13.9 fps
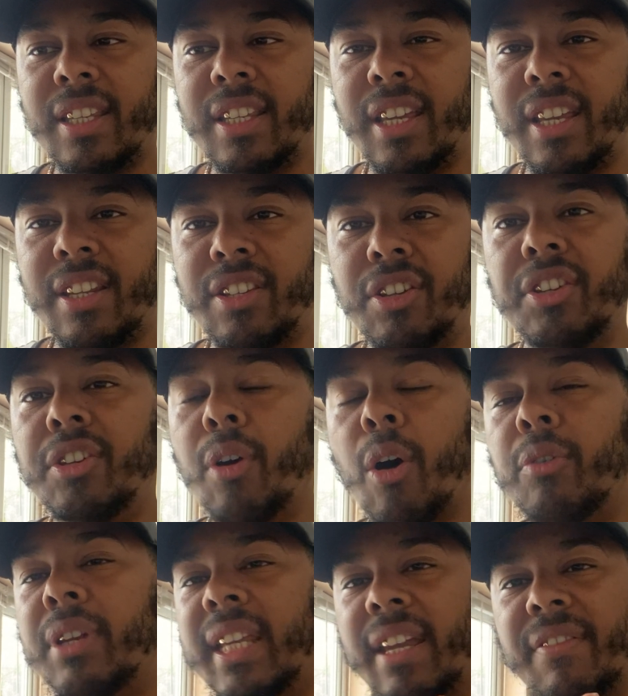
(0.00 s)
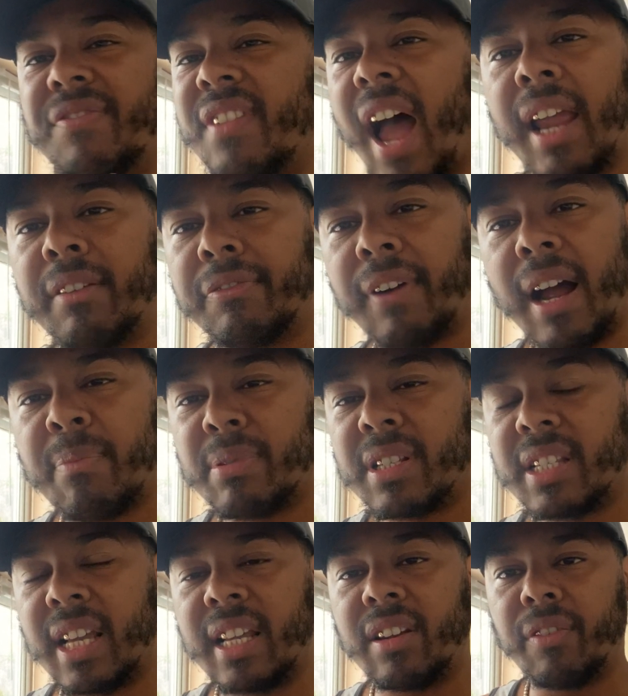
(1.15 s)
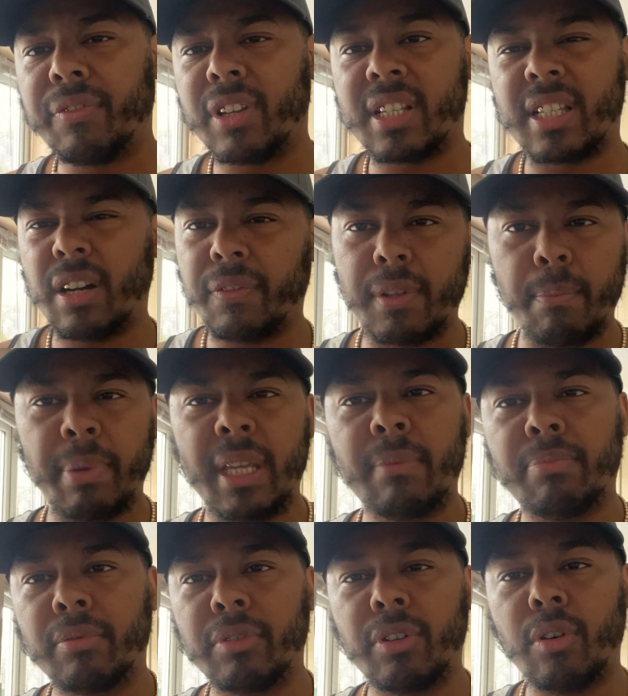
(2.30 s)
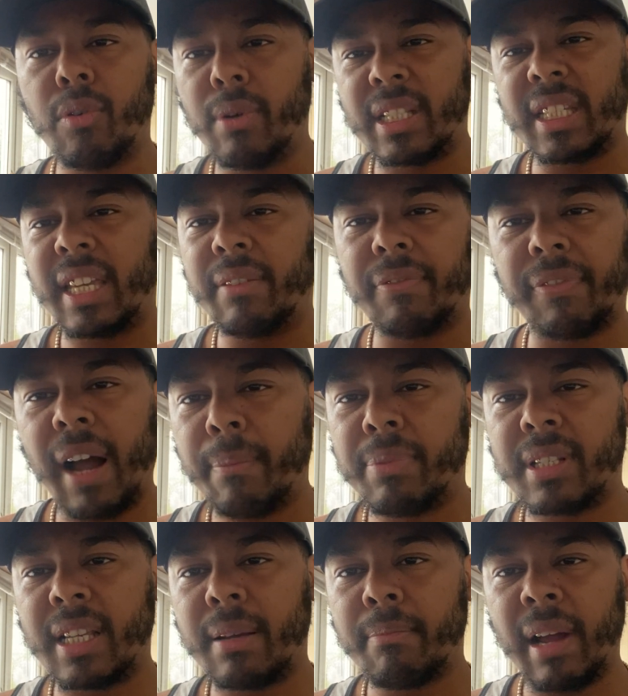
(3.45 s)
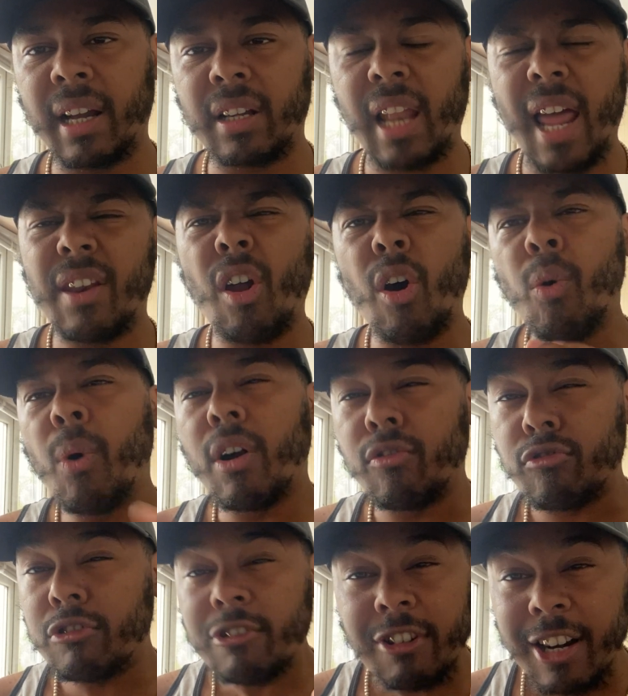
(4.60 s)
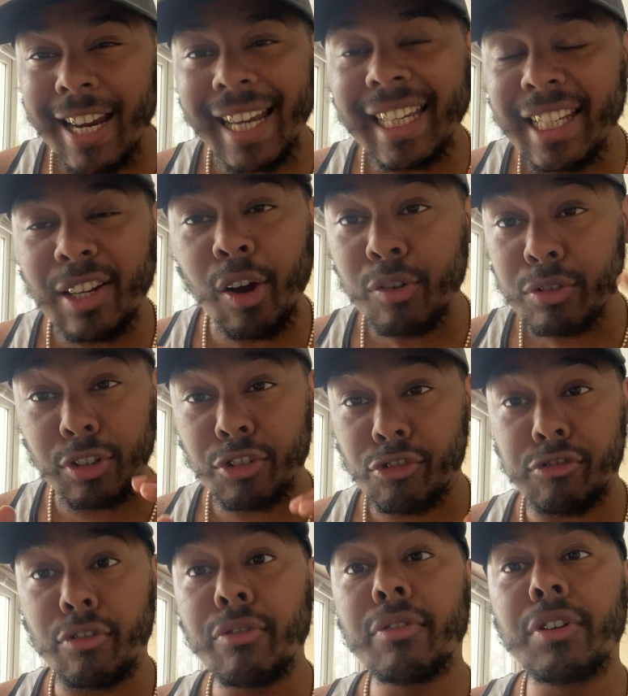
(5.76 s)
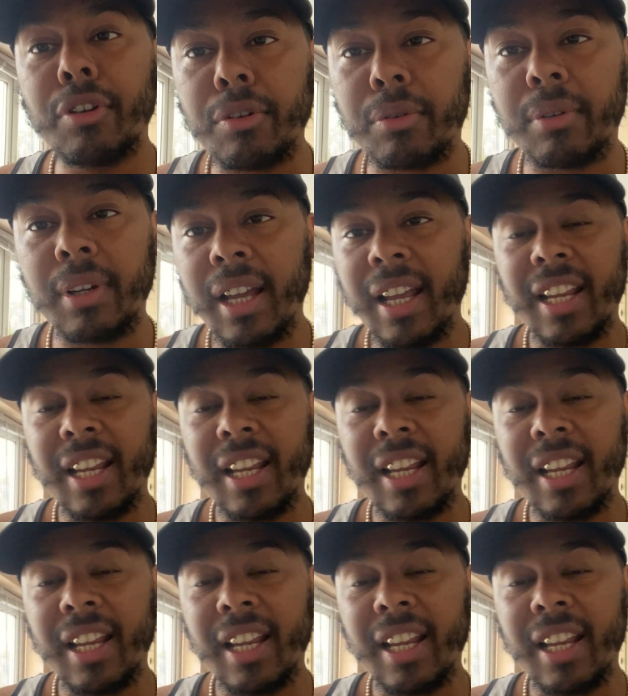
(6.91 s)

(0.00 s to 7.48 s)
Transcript: you, you only give 95% of yourself to people. You always keep 5% back. Like, no one really knows the true you.